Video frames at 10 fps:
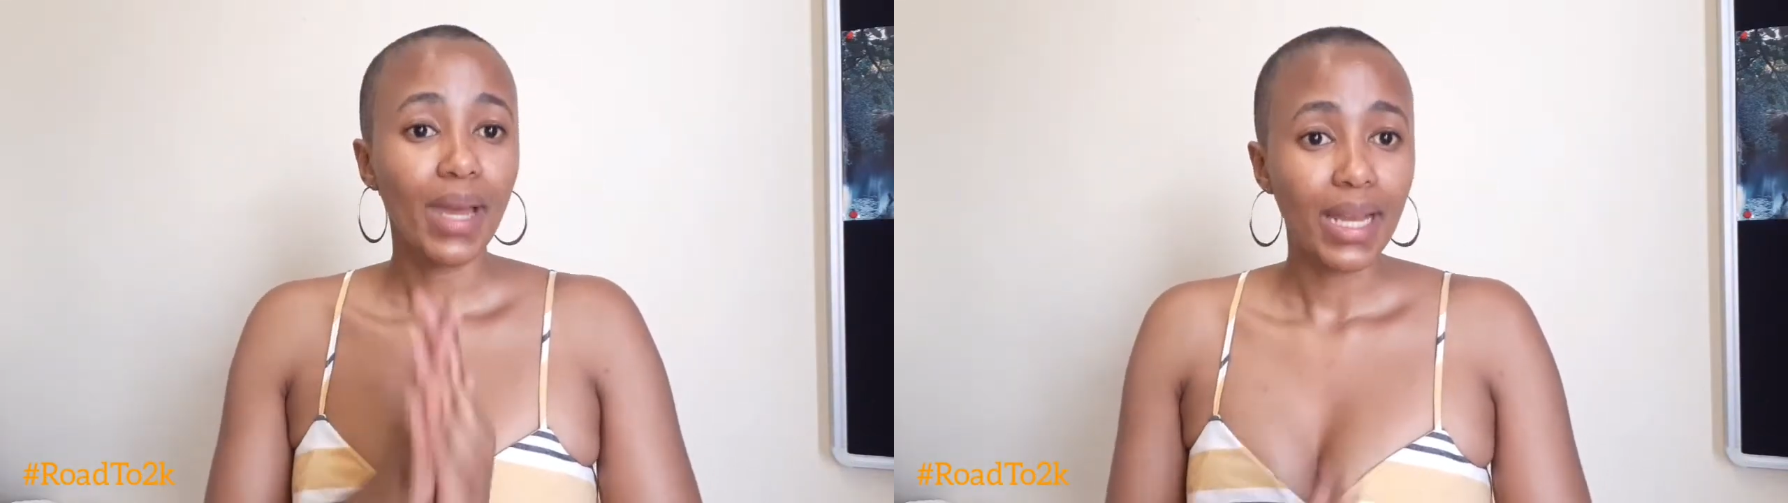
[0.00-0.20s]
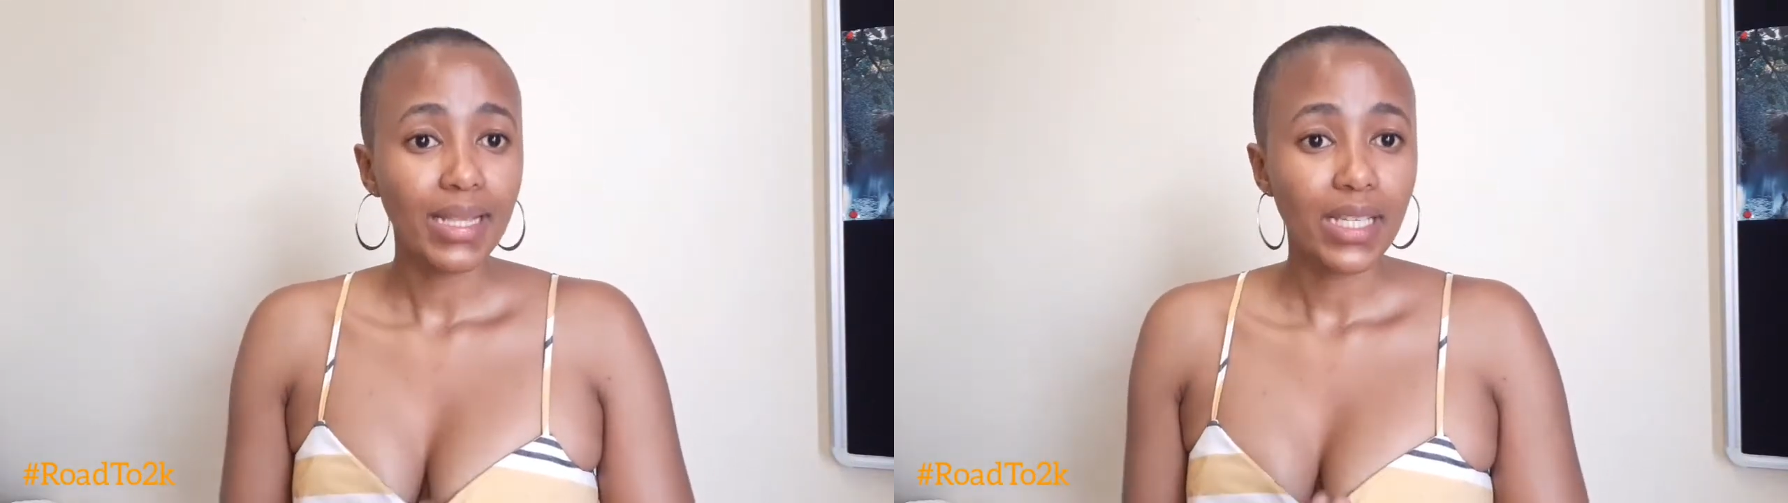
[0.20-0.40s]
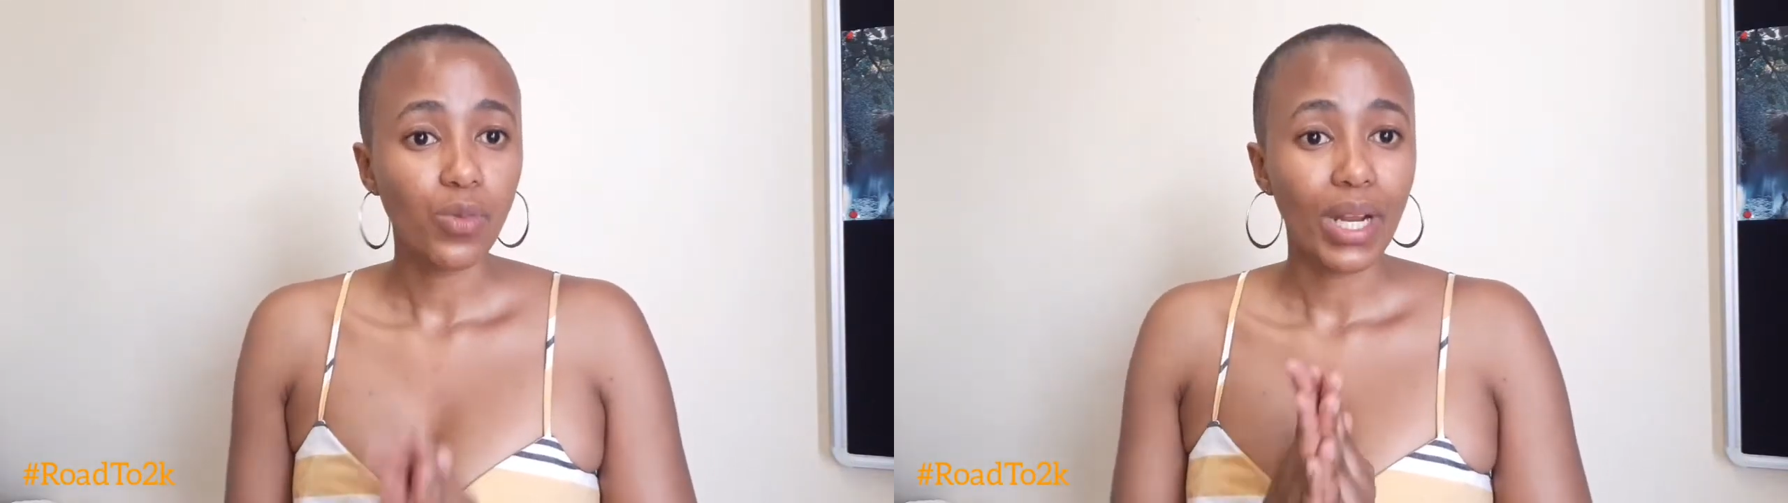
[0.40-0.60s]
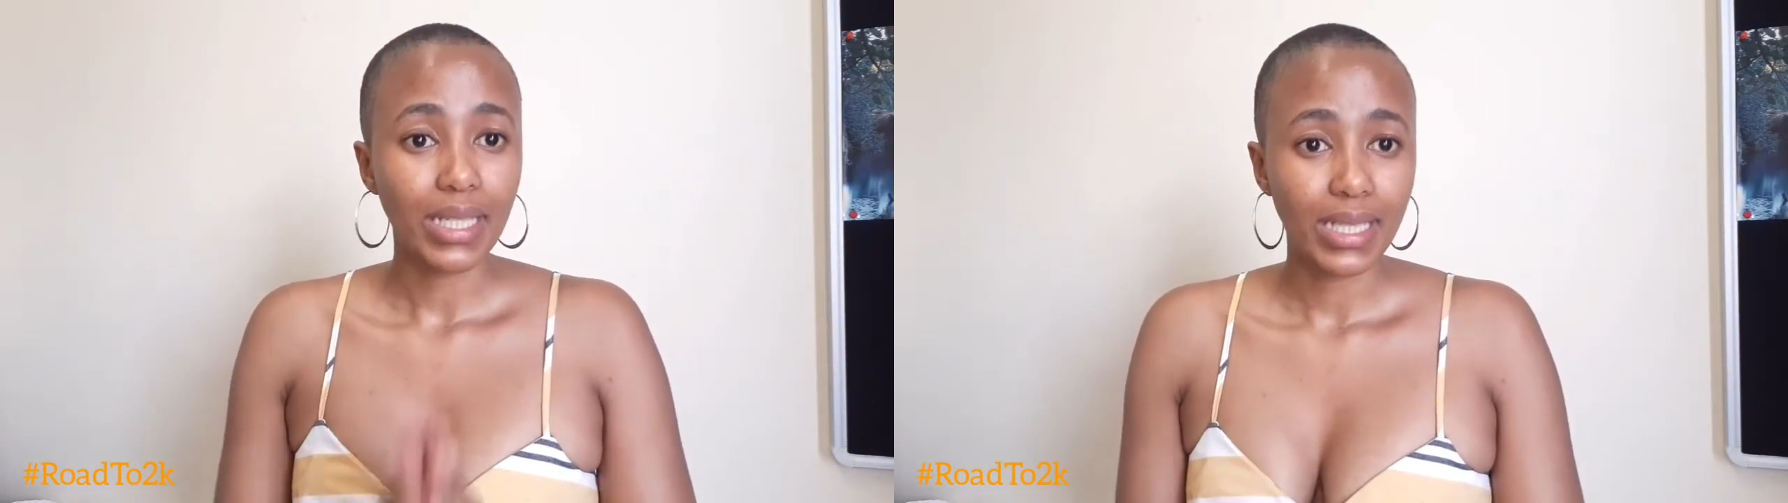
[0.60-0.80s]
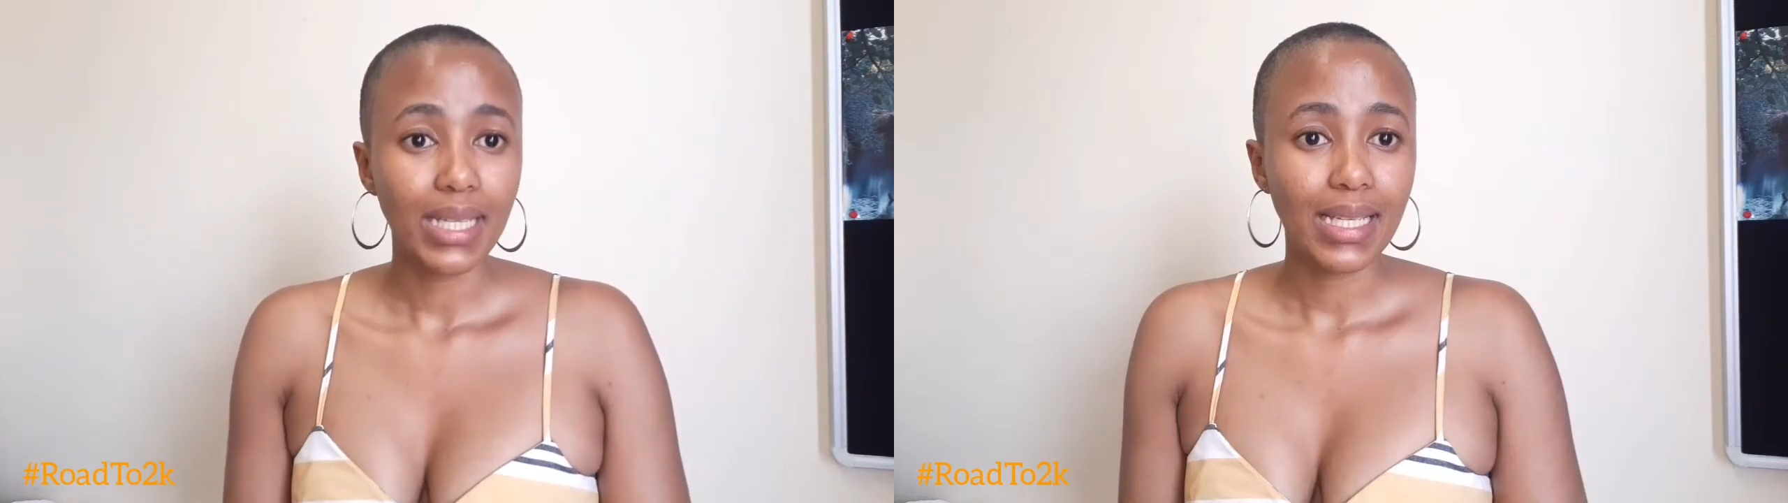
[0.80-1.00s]
netters, what I
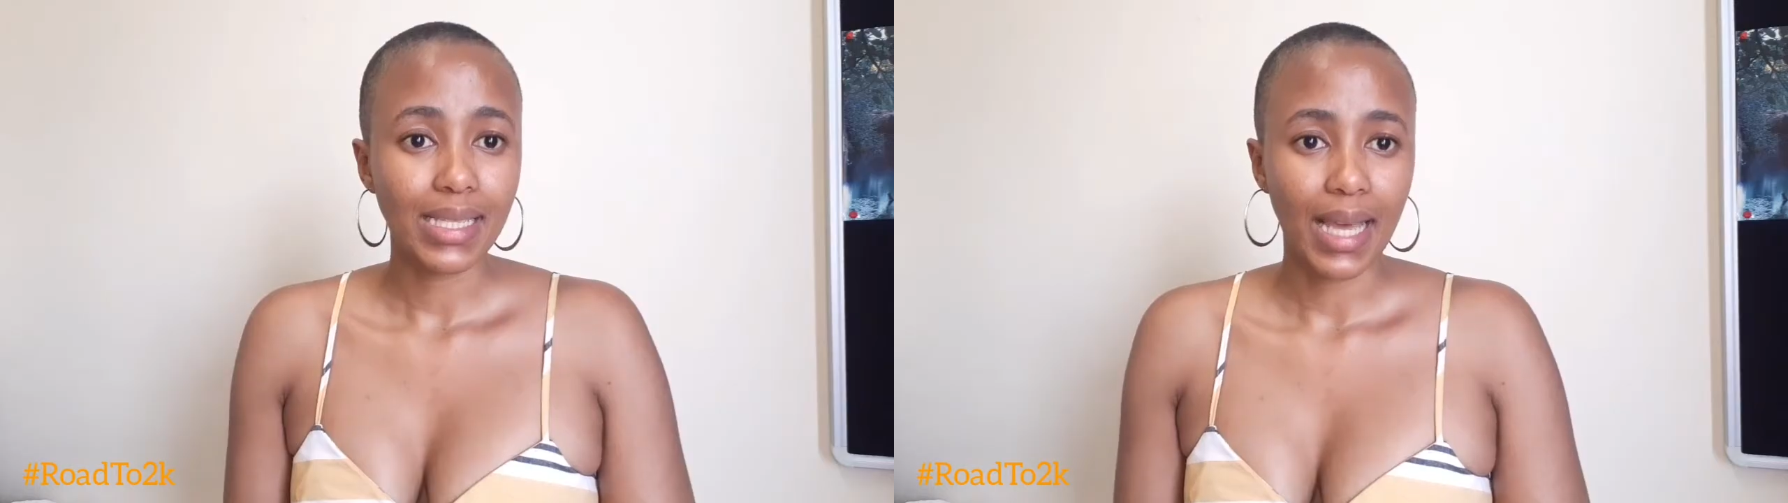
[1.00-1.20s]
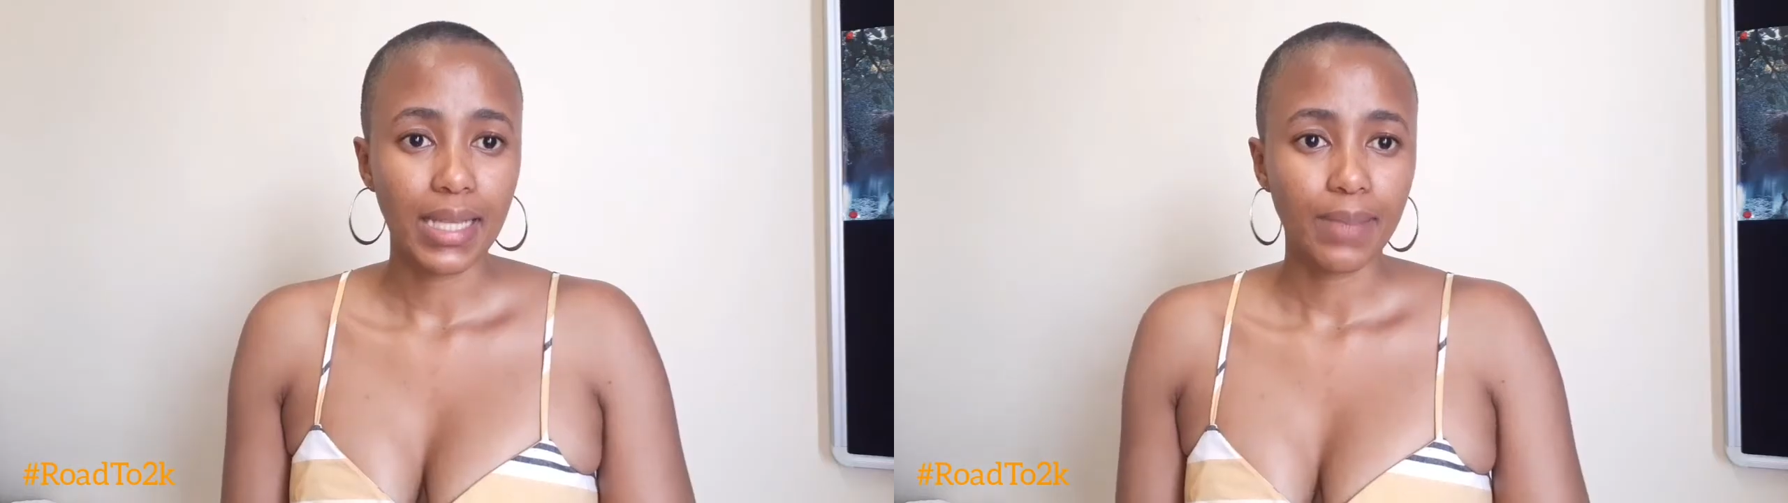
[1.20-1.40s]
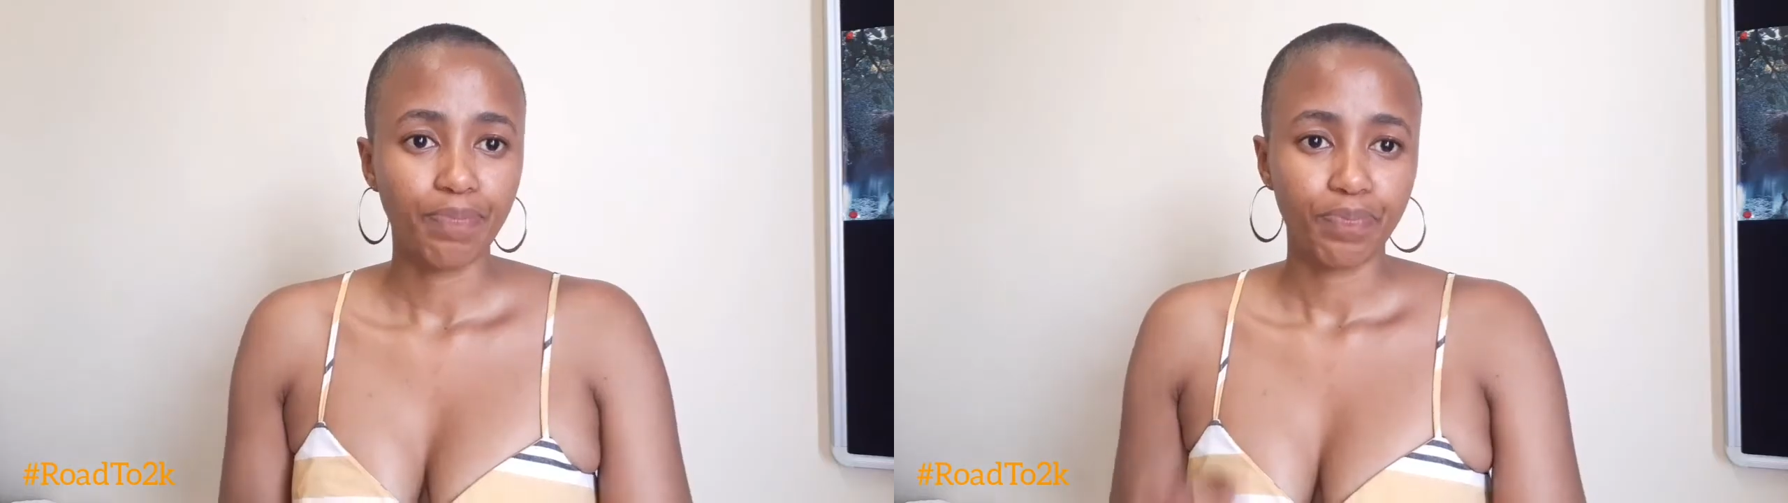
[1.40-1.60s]
did is that